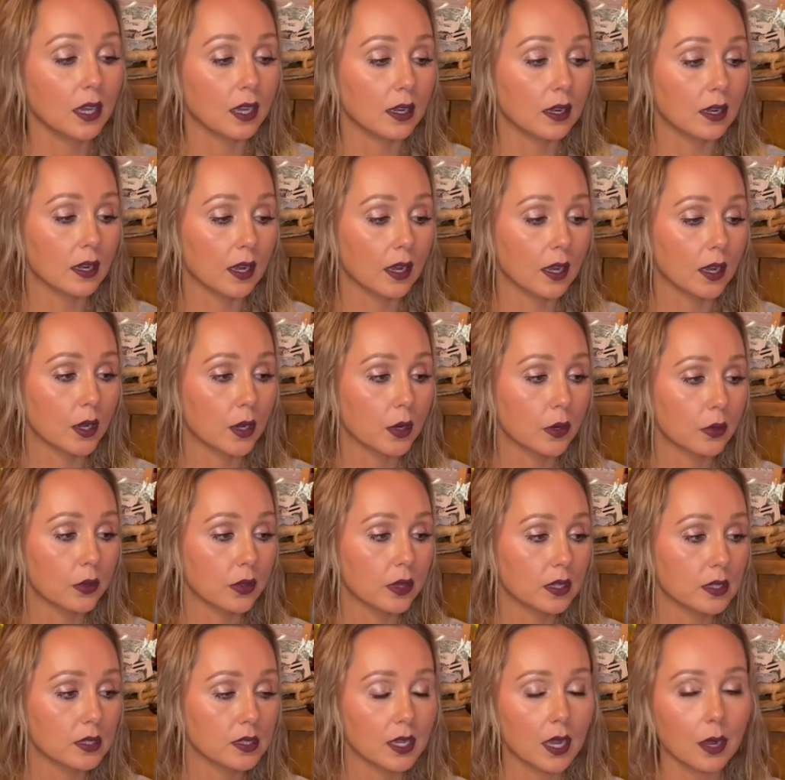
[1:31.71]
Now,
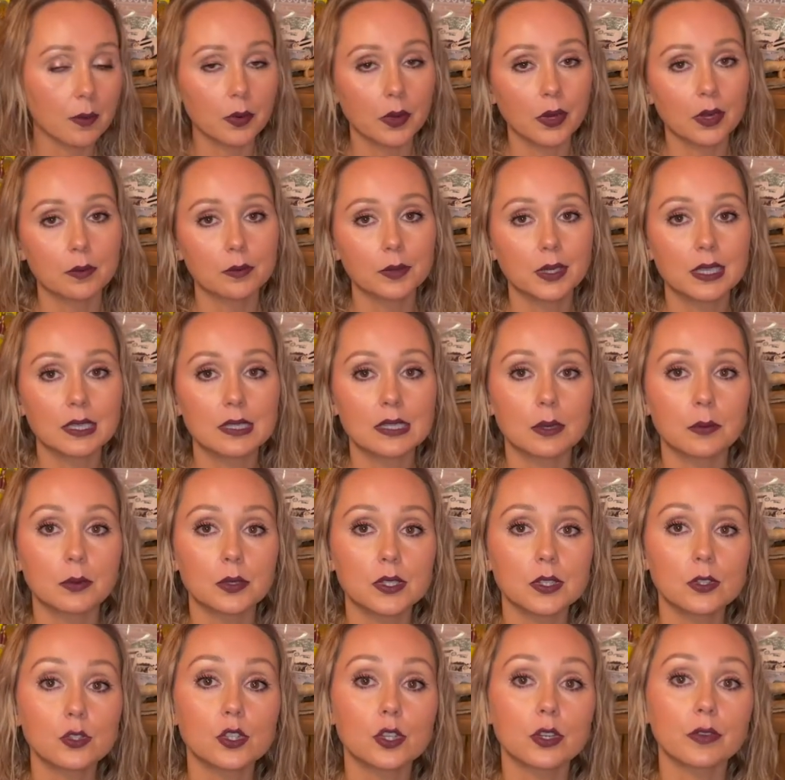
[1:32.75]
this time around, because I
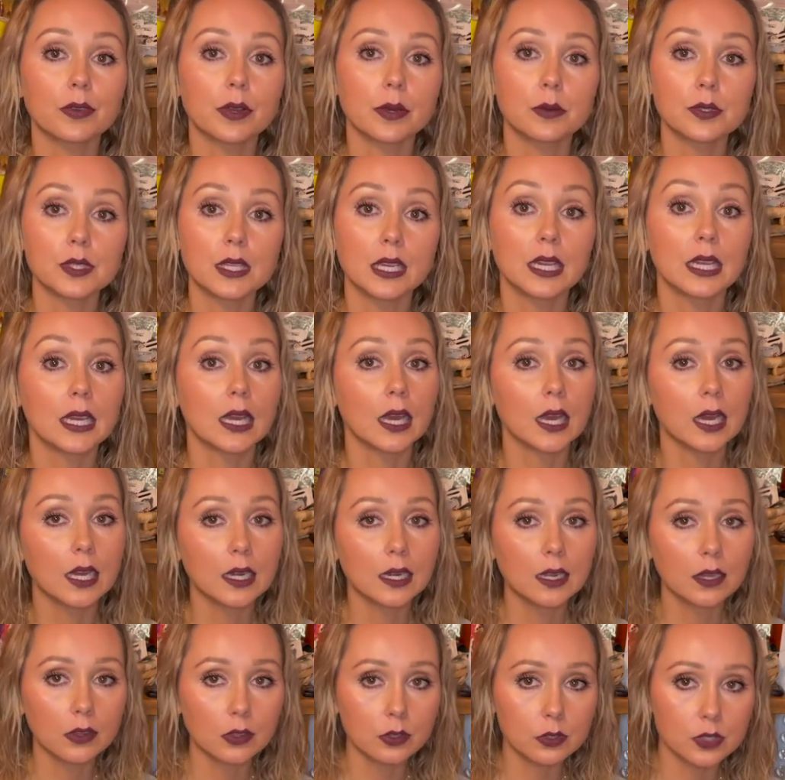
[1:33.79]
wasn't sure if I was going to get
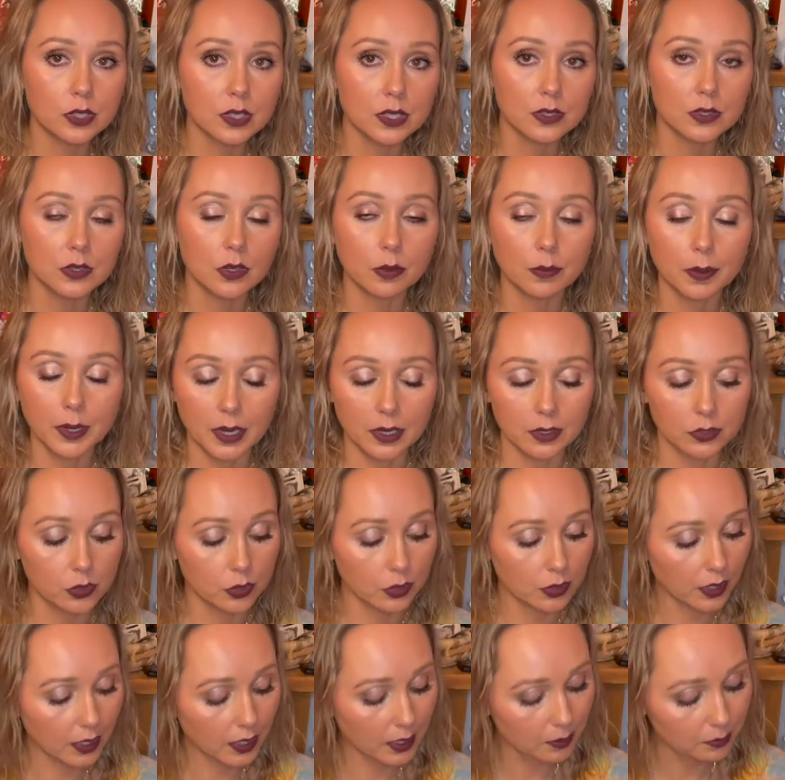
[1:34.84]
another seasonal box or
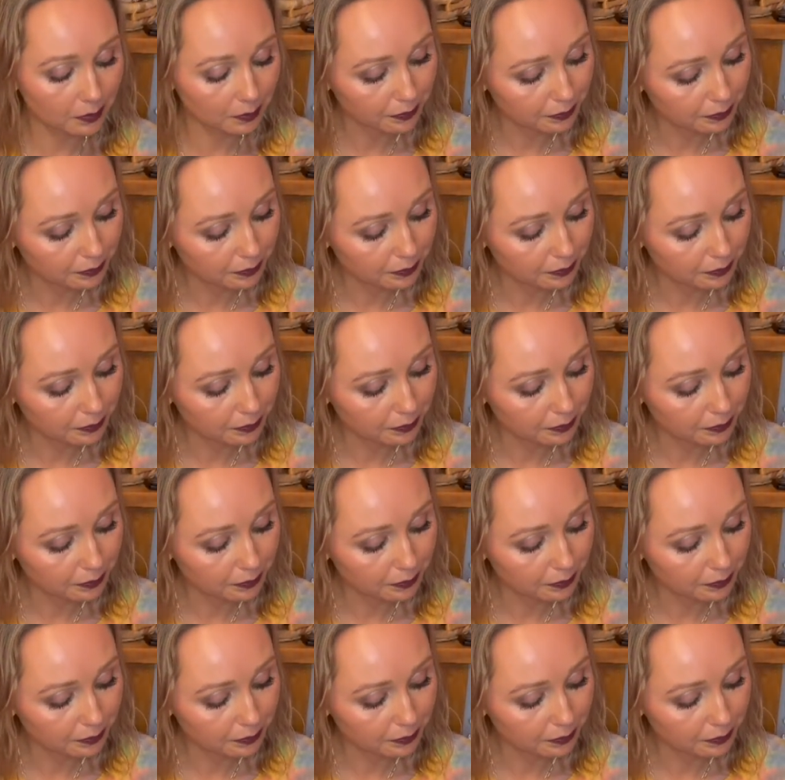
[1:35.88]
not,